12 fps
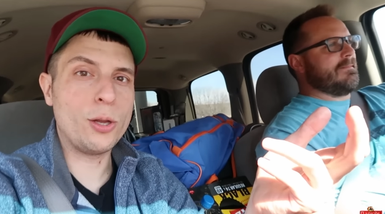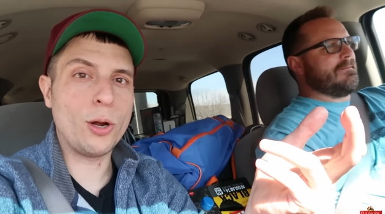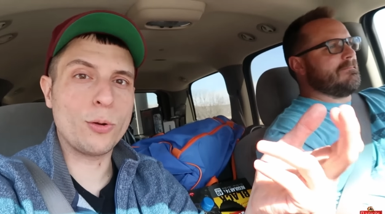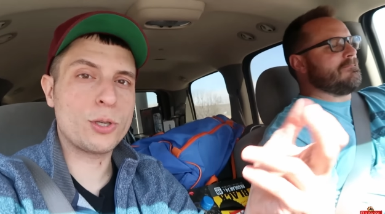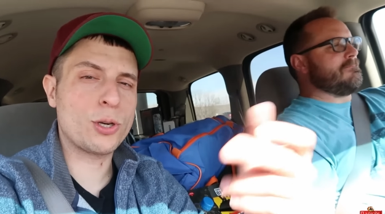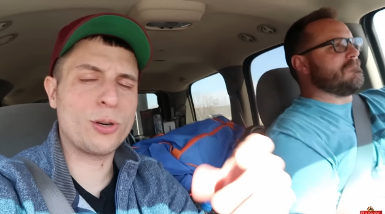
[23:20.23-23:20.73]
Speaker 1: you
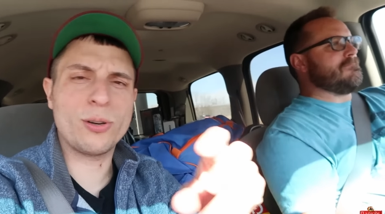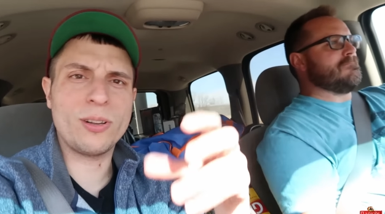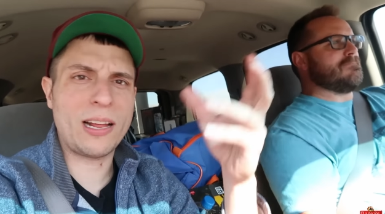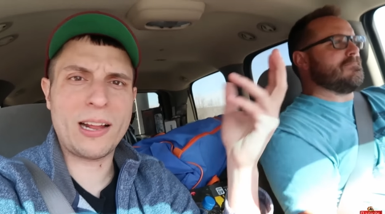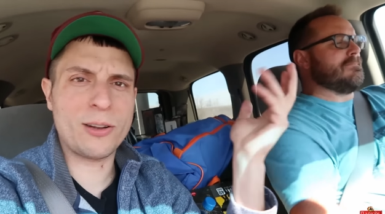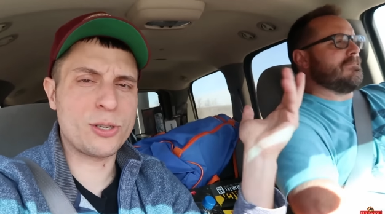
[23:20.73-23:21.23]
know, turn,
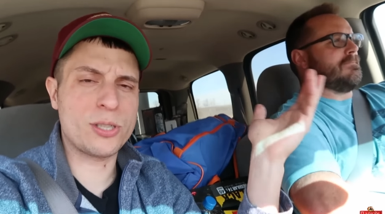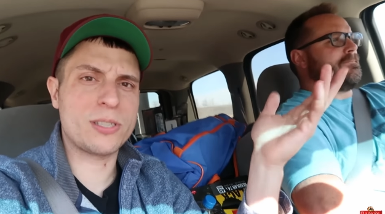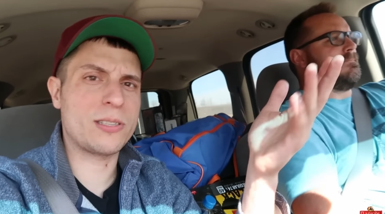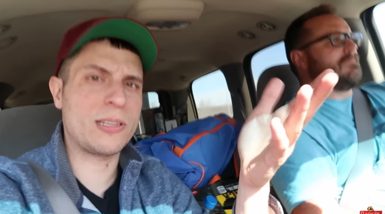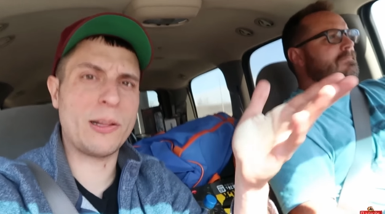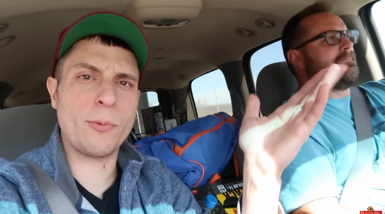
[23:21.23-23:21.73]
i am
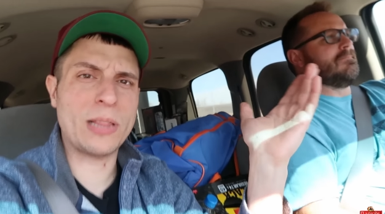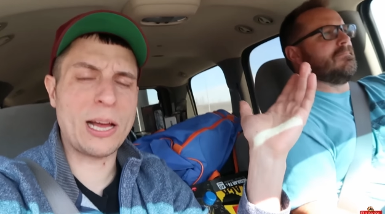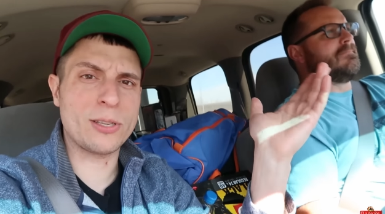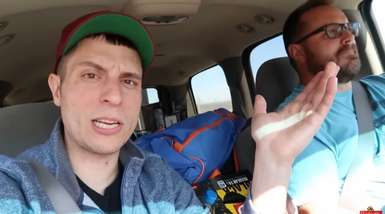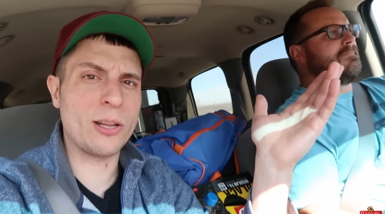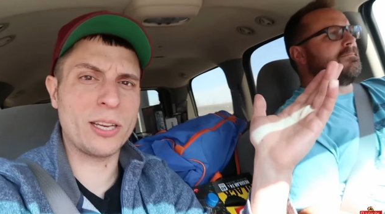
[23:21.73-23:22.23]
just,
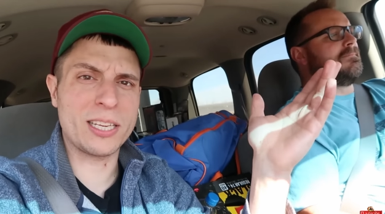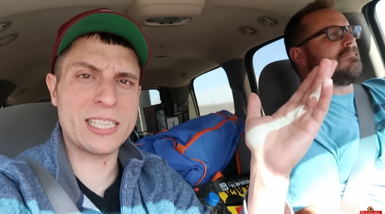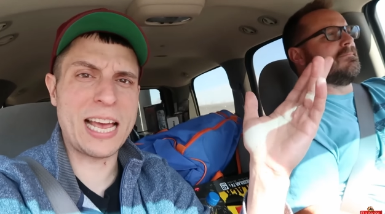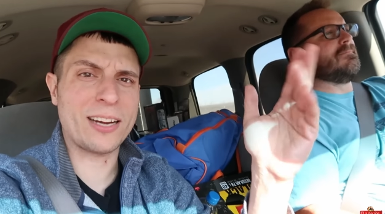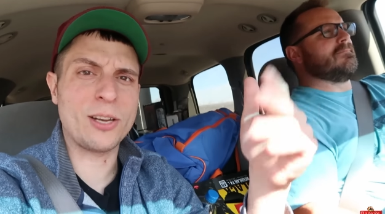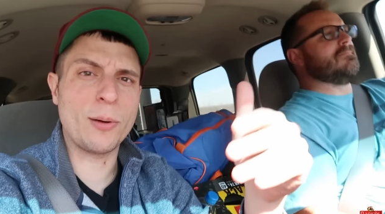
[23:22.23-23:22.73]
without telling
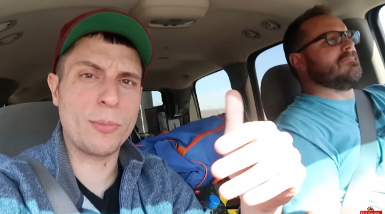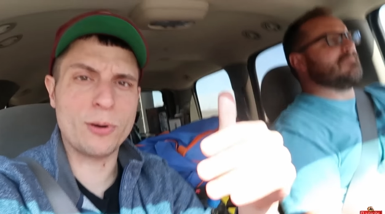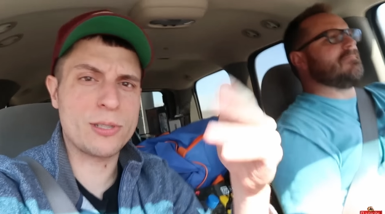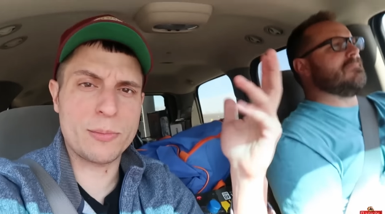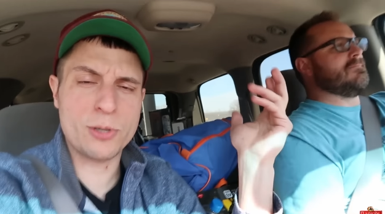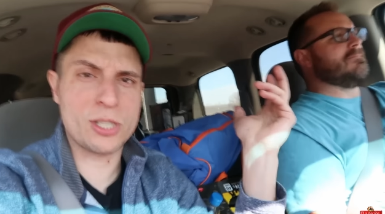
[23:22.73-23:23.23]
exact
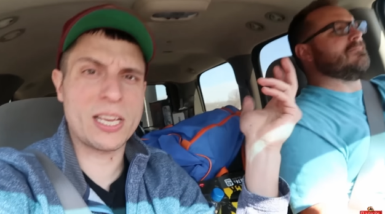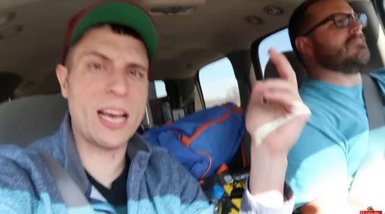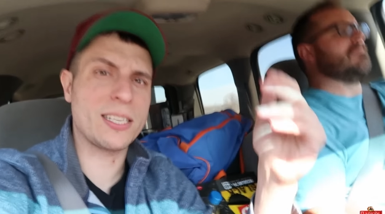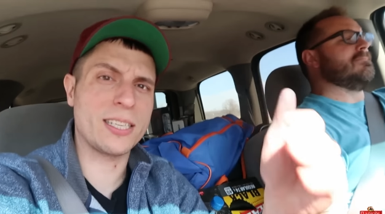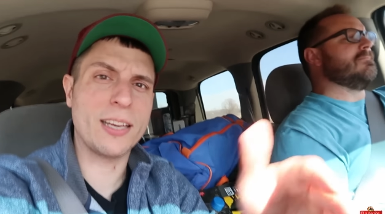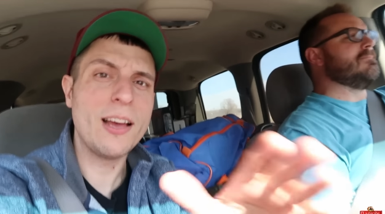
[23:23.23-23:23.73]
numbers, I'm just
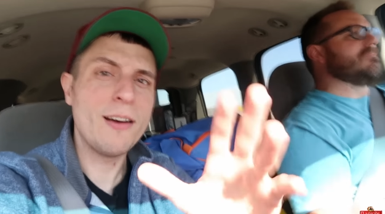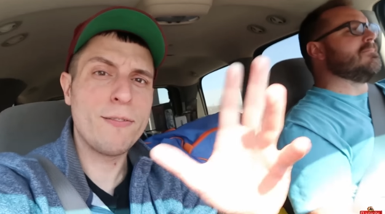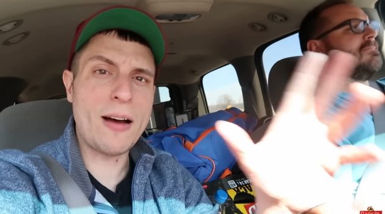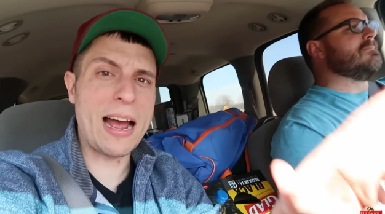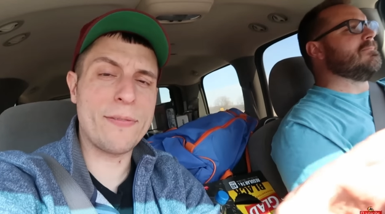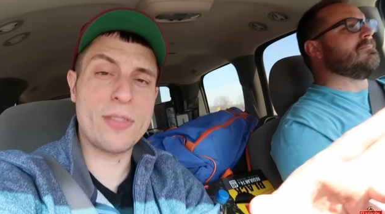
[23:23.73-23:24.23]
guessing,
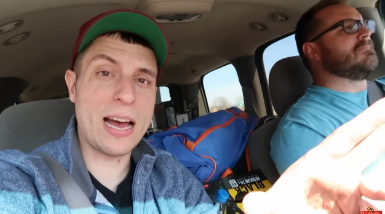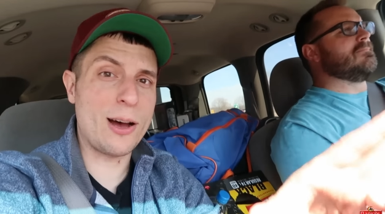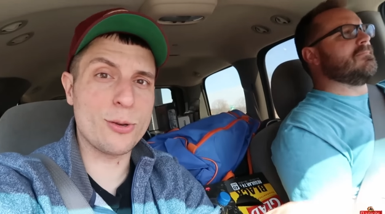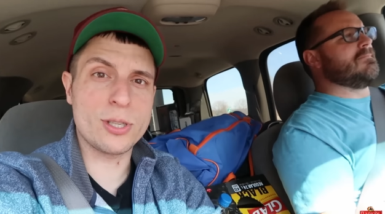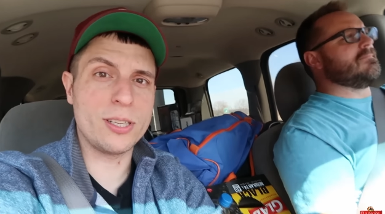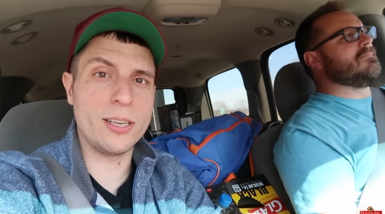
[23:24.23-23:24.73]

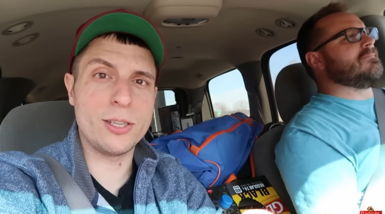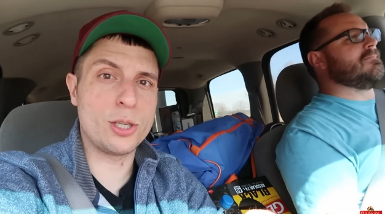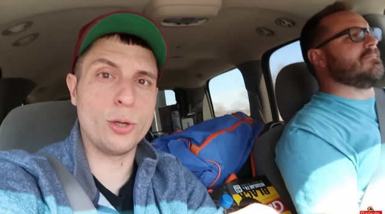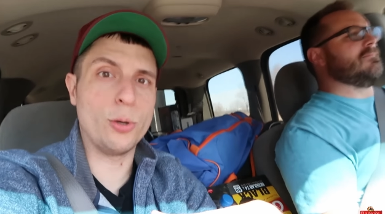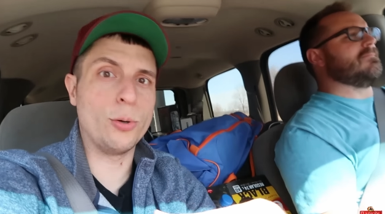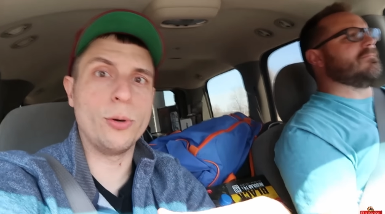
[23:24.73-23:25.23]
5,000
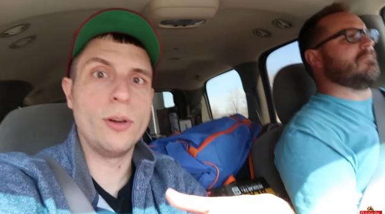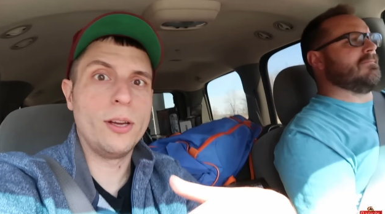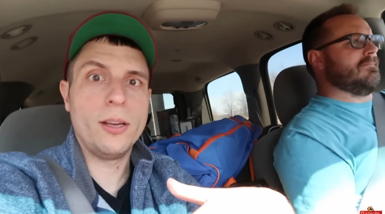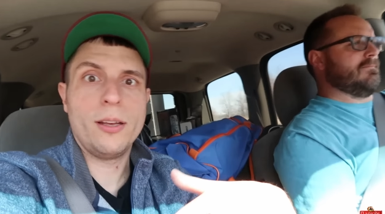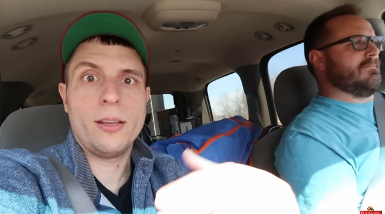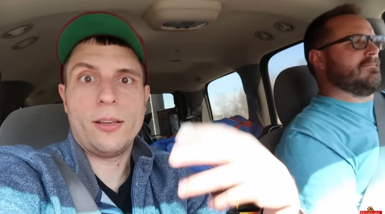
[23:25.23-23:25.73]

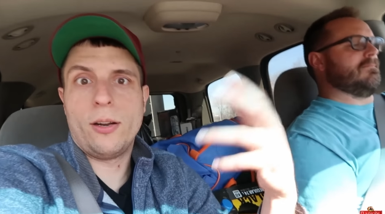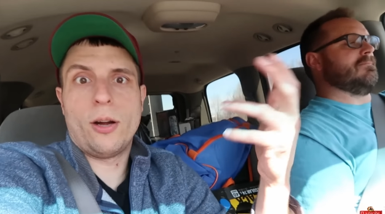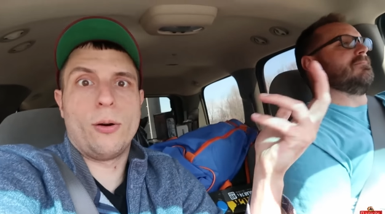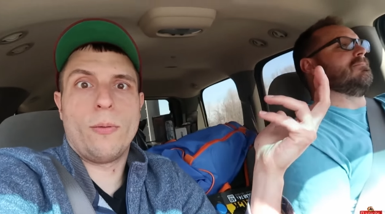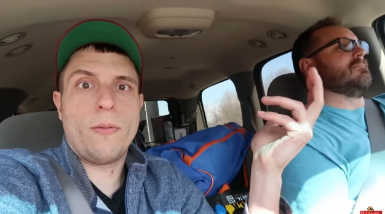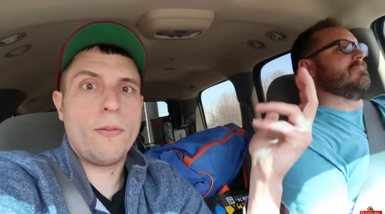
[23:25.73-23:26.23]
into, you
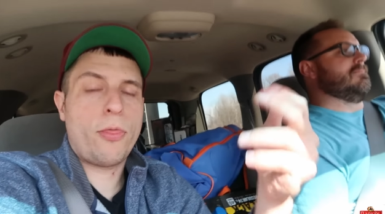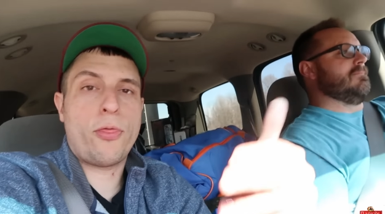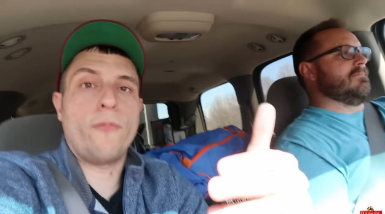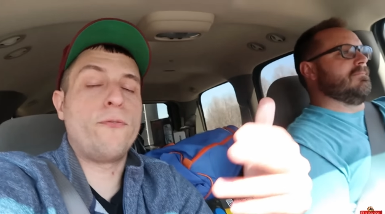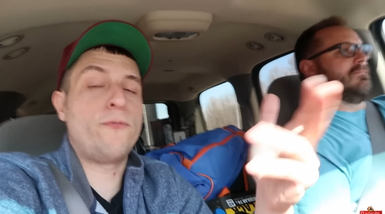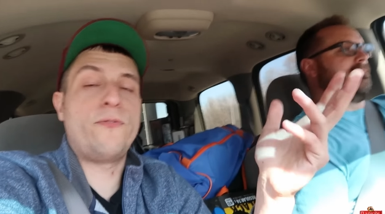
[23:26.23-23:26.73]
know,
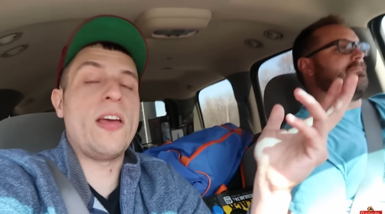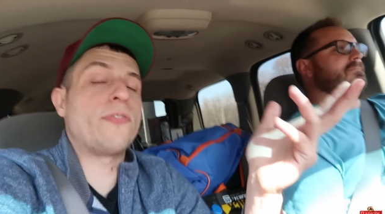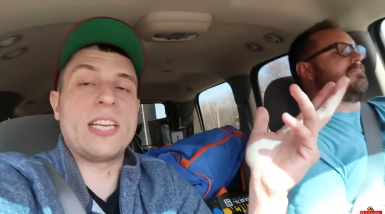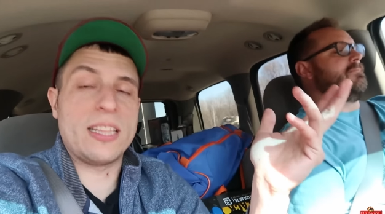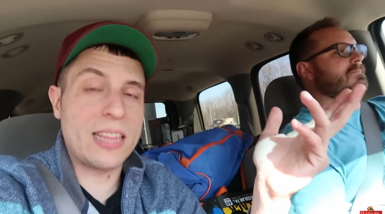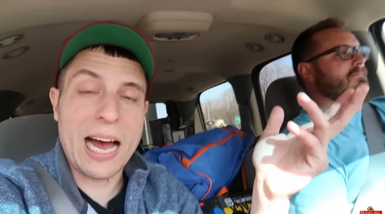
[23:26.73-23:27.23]

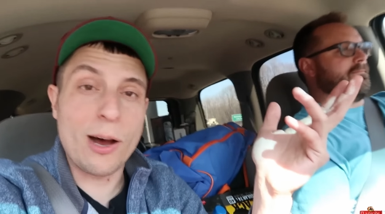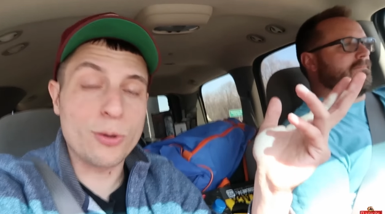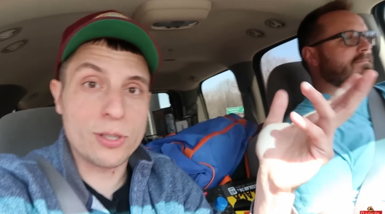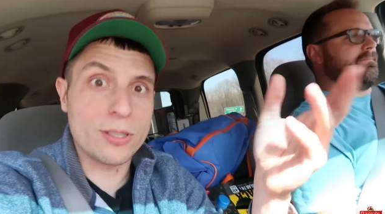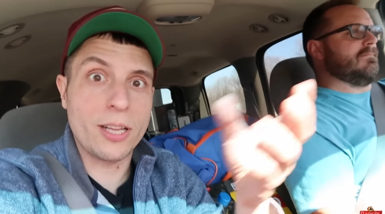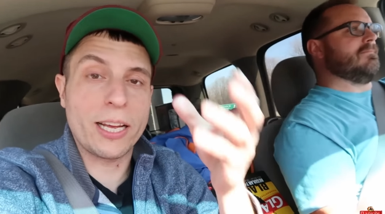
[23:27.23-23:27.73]

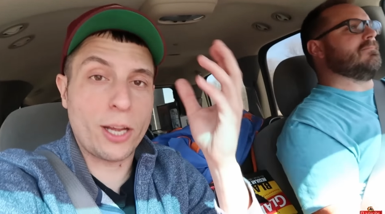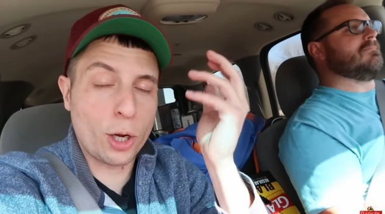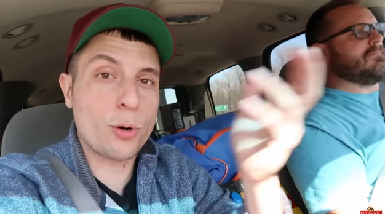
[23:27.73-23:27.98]
50,000, like a